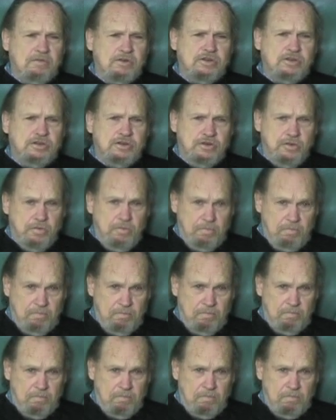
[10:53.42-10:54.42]
shoot
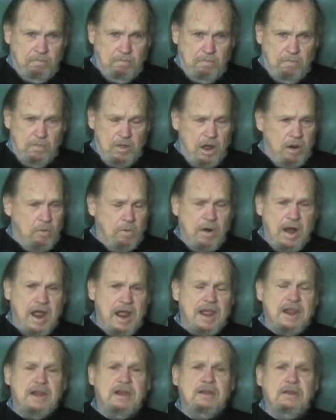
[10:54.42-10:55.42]
a
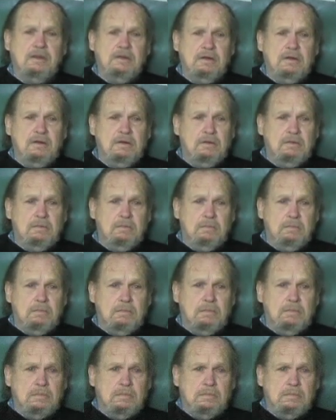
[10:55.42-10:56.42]
riot
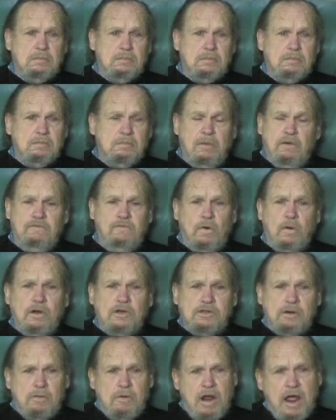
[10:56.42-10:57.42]
before
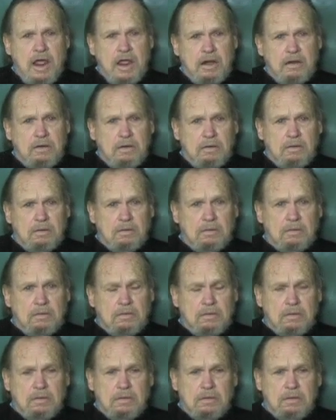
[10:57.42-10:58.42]
it's a riot.
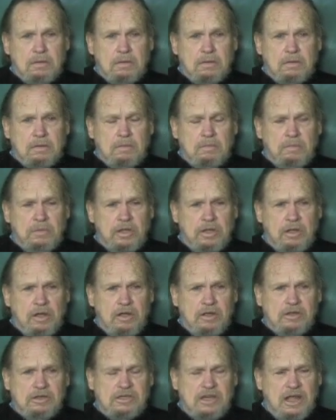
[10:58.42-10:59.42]

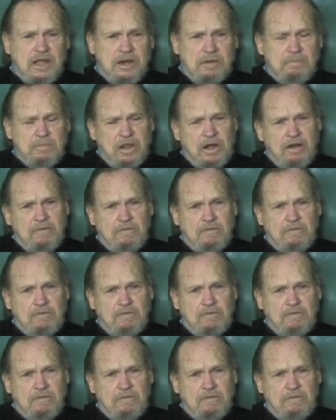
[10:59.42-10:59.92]
Because I had been